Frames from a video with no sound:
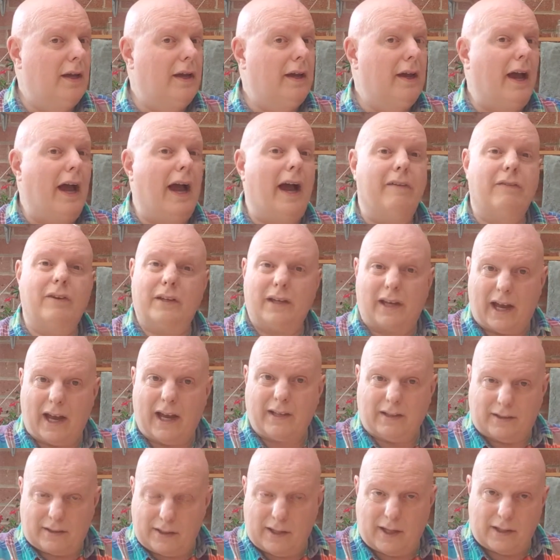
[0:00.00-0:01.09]
have an
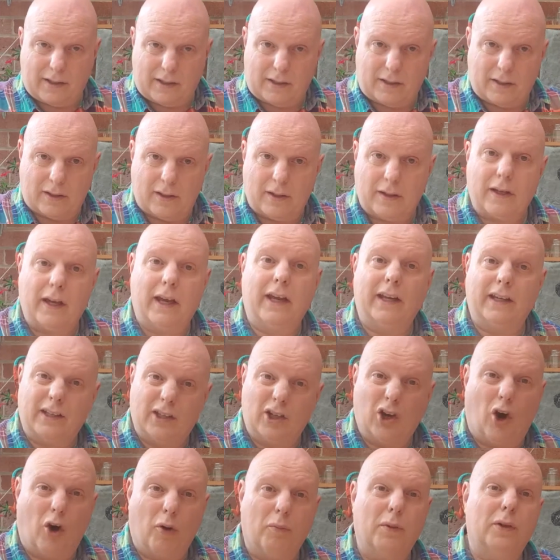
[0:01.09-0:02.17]
ancestor in
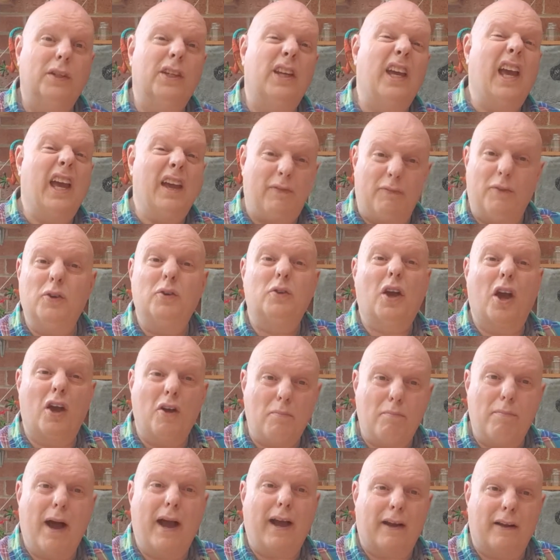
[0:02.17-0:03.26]
common if you go
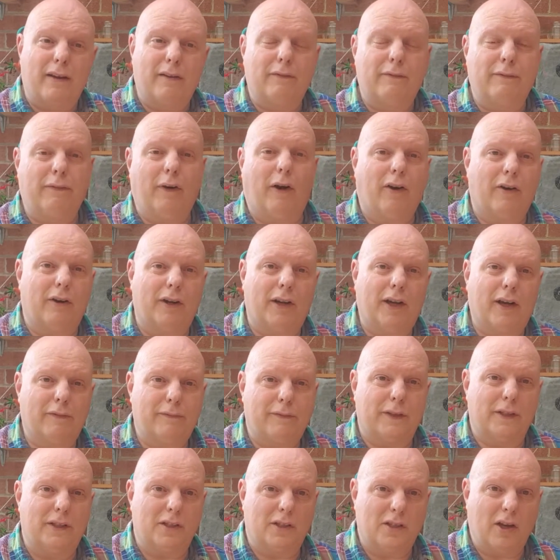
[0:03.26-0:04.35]
back far enough
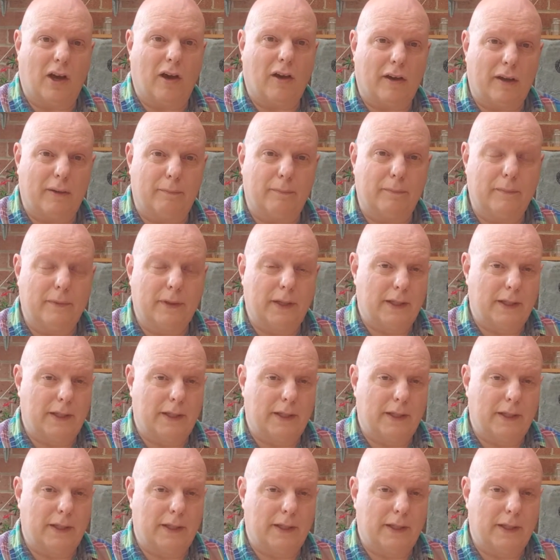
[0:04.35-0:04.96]
in time.